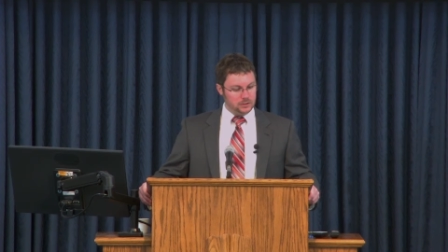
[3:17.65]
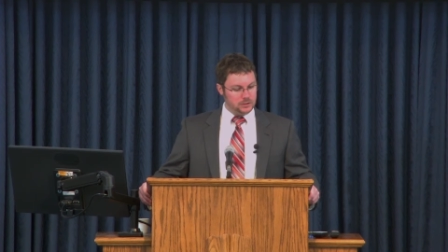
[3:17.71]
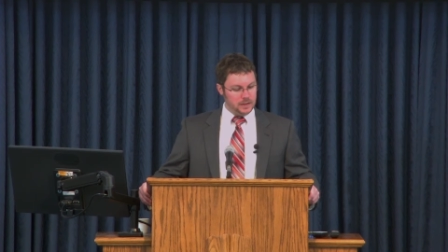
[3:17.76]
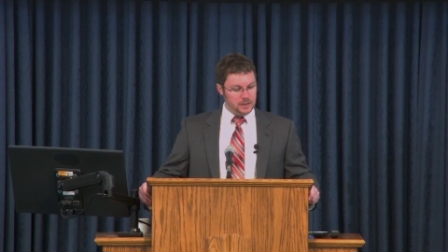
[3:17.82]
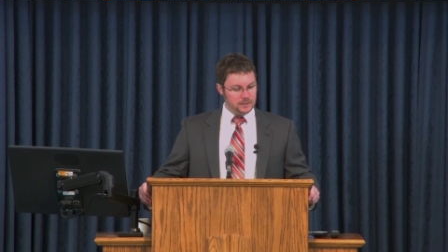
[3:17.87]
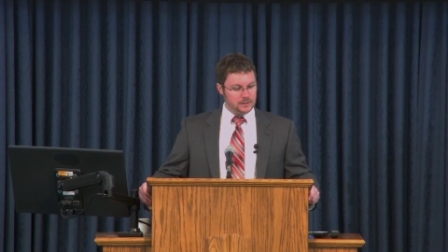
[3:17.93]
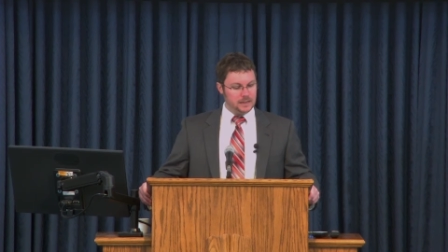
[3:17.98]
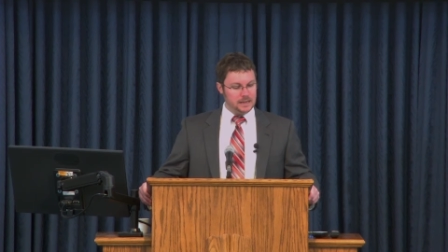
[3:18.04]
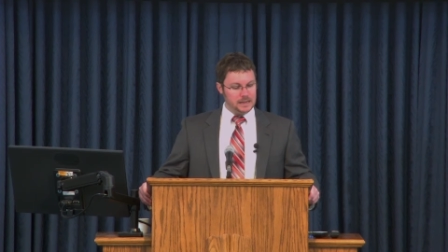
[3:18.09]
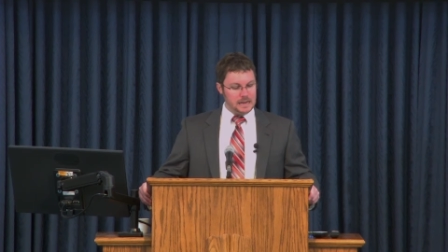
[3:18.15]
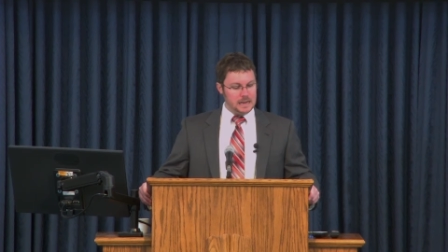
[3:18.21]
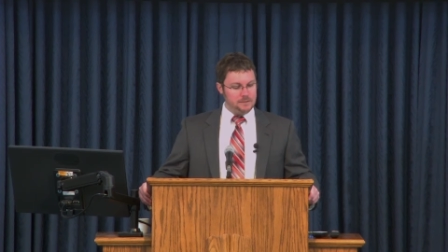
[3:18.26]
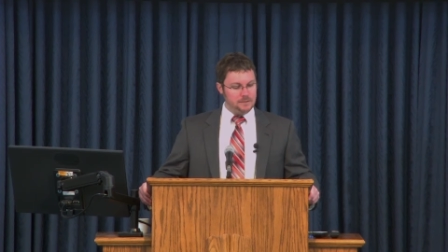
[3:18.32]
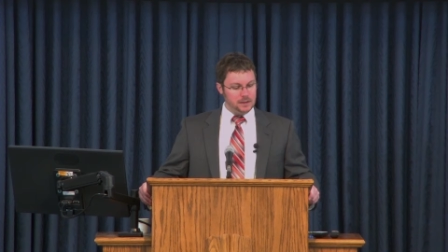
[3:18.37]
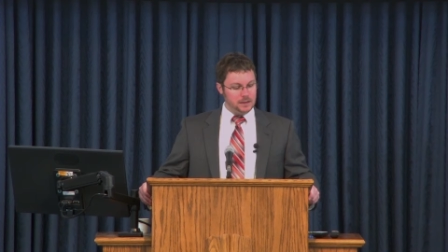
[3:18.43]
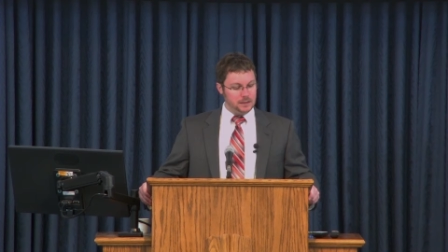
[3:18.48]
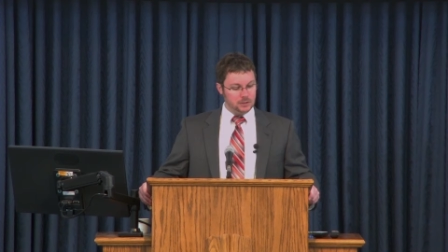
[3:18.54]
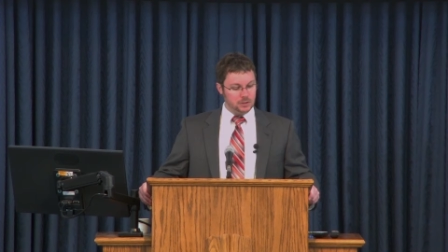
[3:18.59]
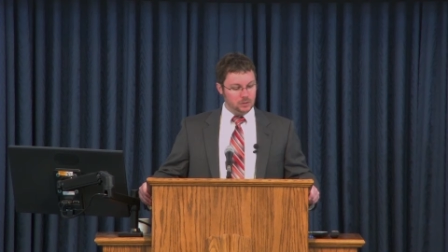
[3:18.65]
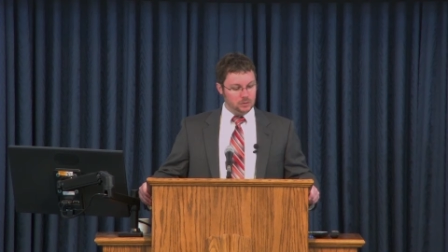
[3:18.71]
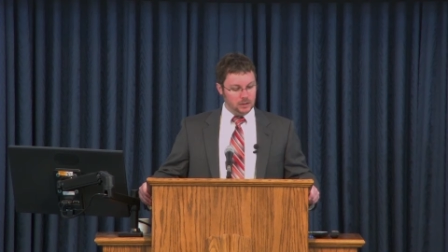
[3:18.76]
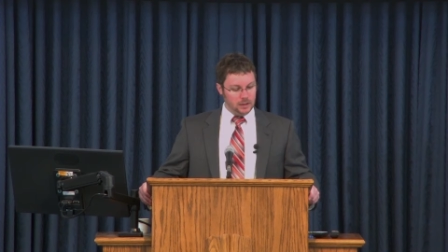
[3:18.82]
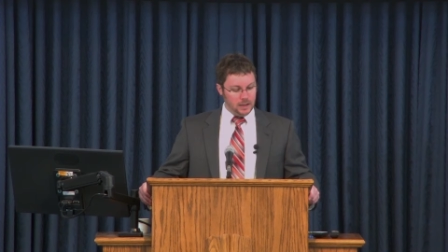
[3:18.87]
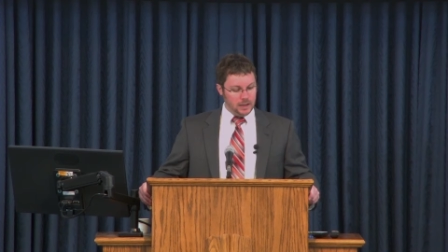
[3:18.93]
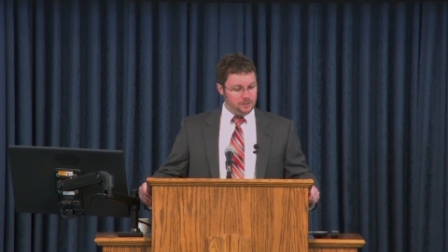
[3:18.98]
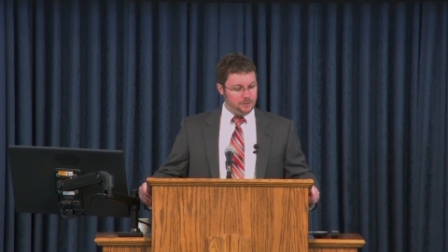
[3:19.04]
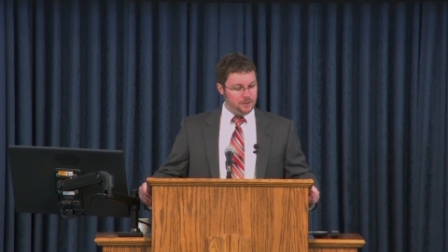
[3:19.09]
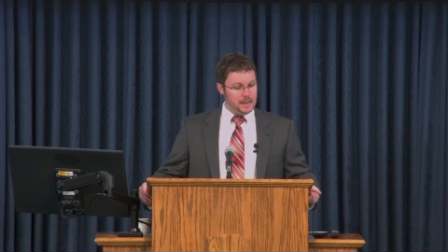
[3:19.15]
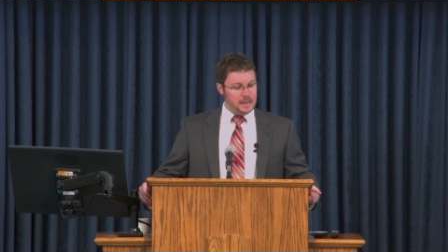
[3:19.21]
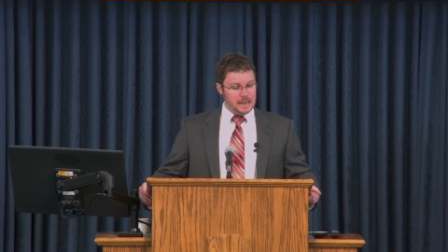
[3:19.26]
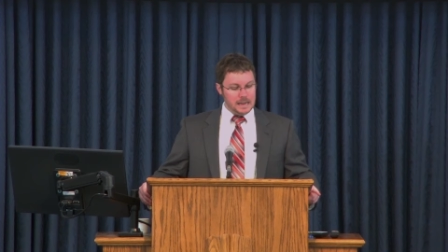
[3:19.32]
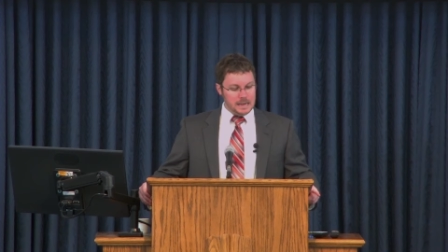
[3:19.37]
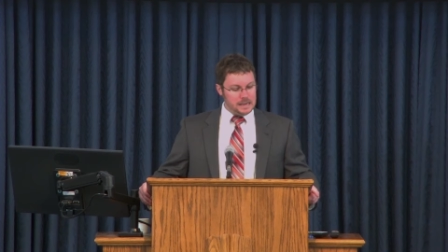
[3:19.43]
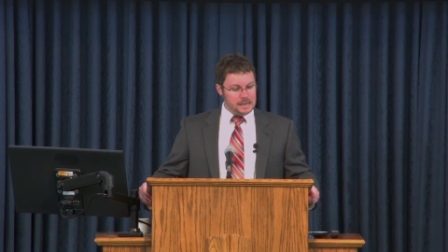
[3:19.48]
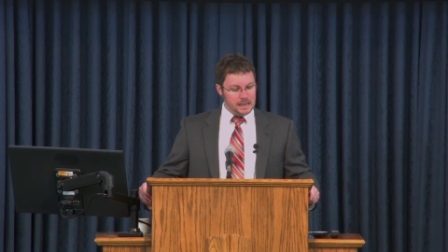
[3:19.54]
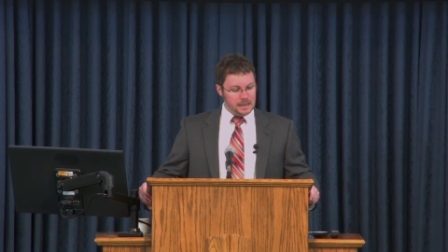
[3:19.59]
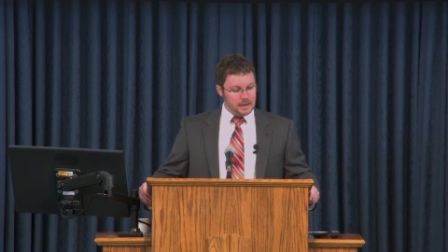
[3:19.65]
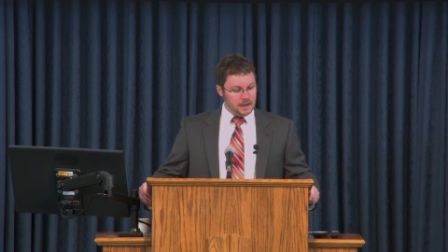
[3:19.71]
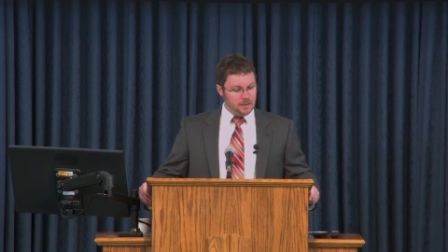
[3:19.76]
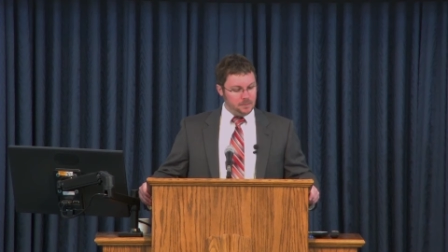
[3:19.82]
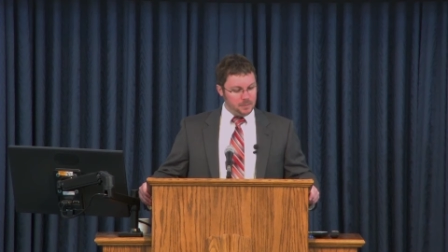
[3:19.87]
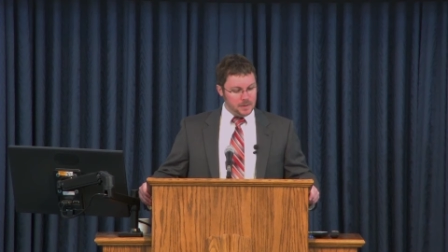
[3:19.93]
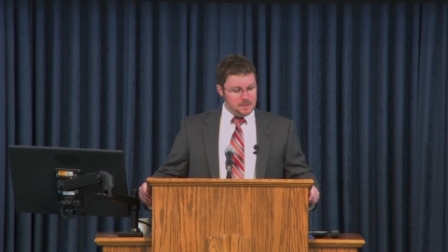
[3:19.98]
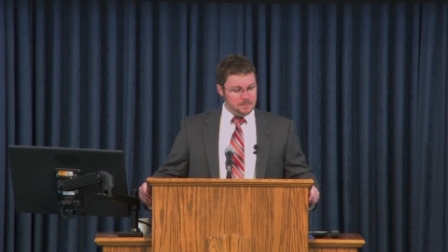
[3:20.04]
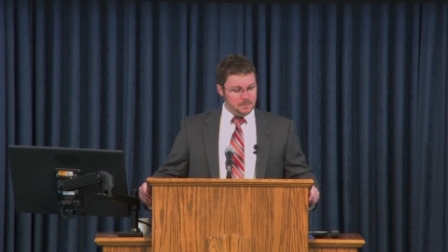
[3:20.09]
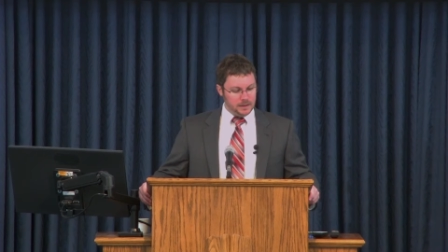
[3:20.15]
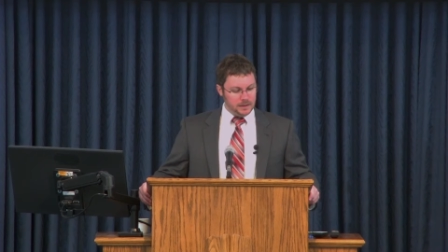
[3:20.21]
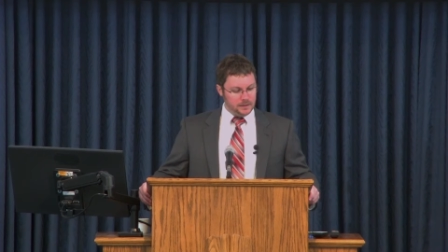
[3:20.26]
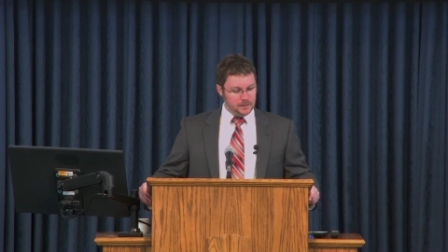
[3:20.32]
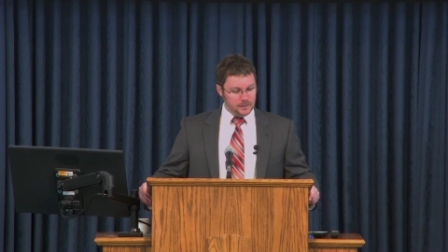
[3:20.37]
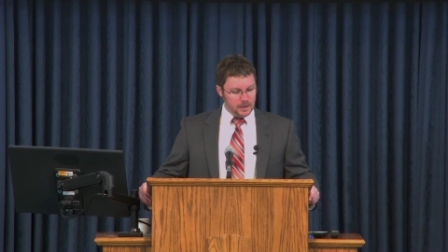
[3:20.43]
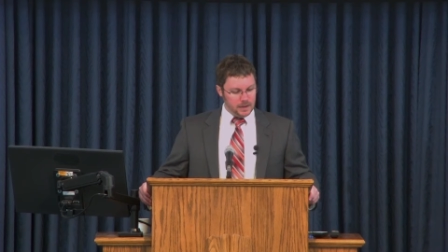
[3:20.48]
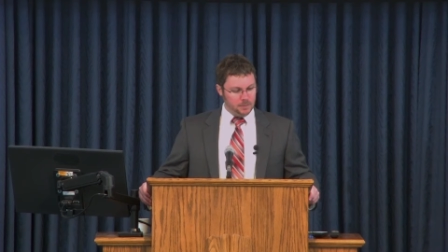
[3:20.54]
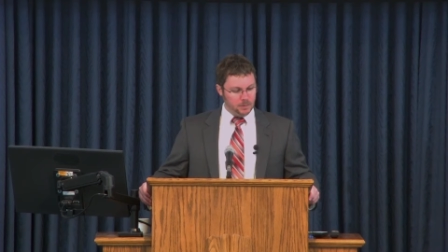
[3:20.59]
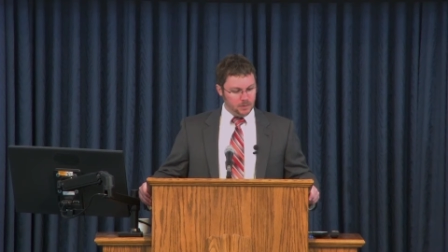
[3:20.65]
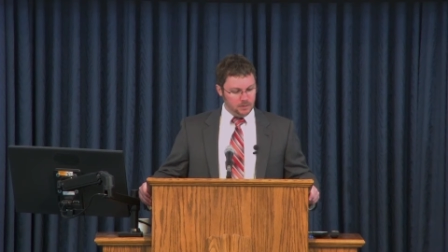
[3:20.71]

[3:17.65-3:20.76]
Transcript: yes, and even his own life, he cannot be my disciple.